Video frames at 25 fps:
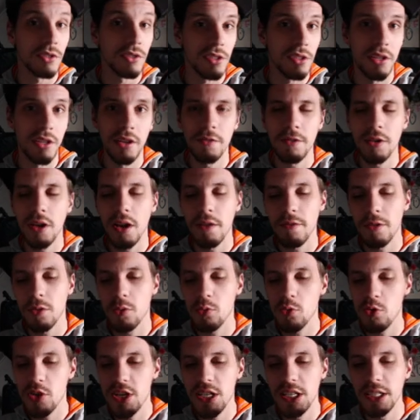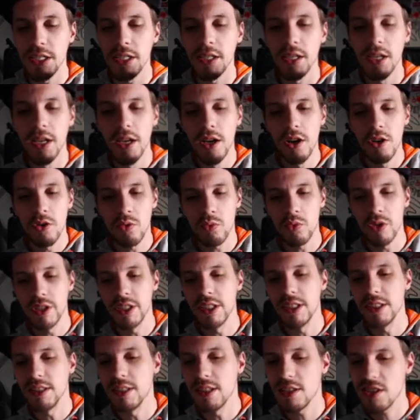You know, if you have a really,
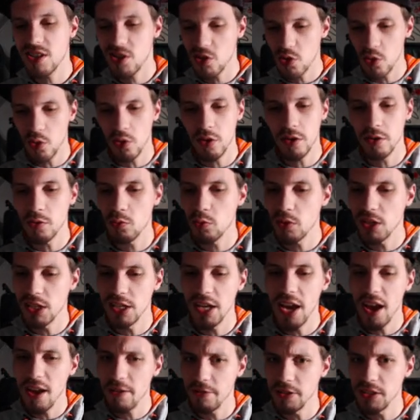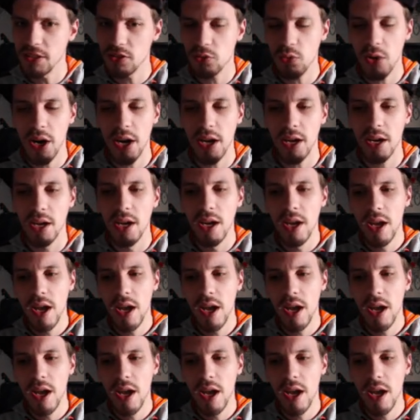really distorted, really heavy track,